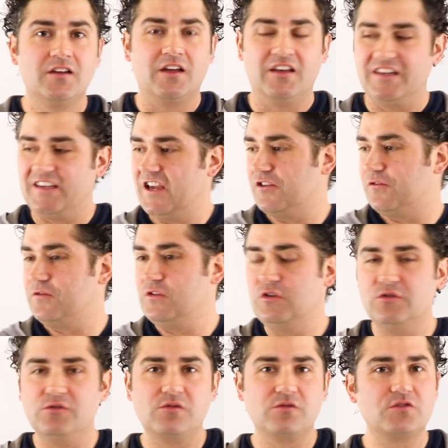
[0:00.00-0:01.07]
and you get a
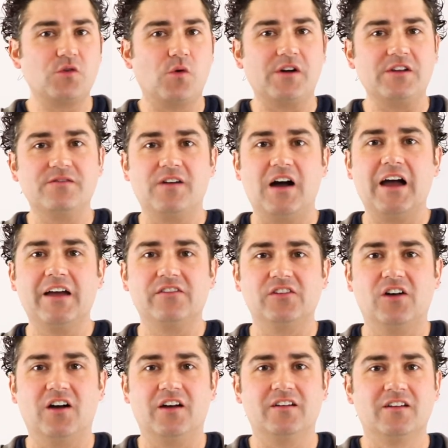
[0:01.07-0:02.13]
few 25s
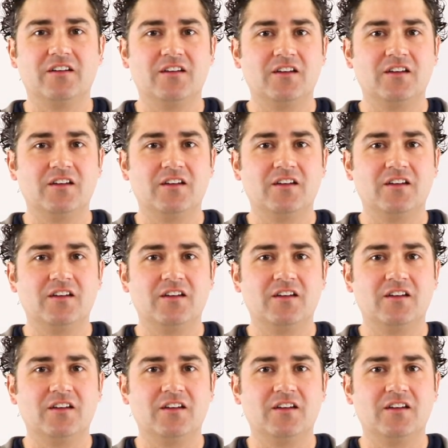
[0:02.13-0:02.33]
on,